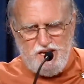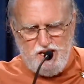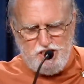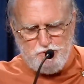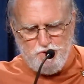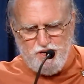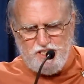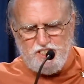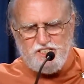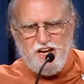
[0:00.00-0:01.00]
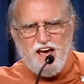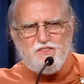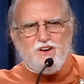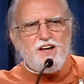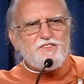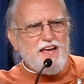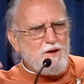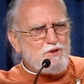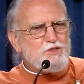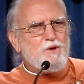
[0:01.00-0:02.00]
experiences, I thought
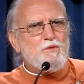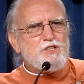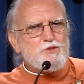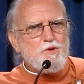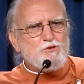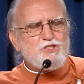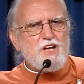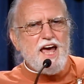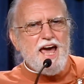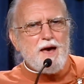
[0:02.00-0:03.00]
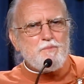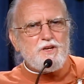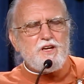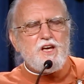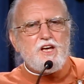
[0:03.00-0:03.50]
that was what was supposed to happen.